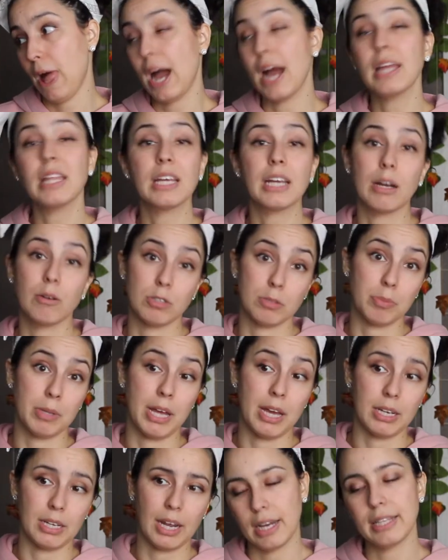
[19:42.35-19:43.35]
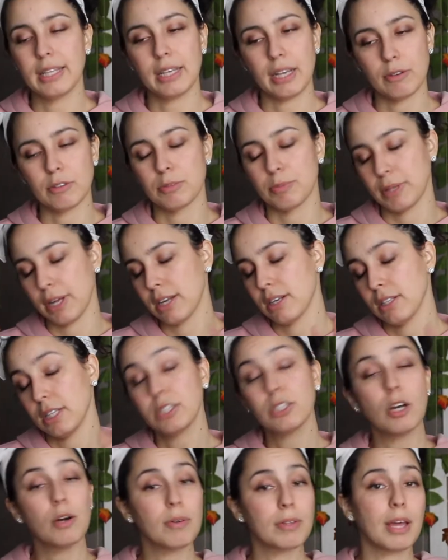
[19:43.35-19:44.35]
I think I was planned. I think I was planned.
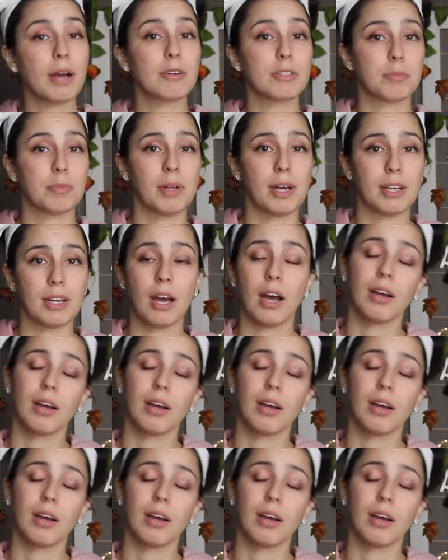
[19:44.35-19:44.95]
Let's go with I was planned.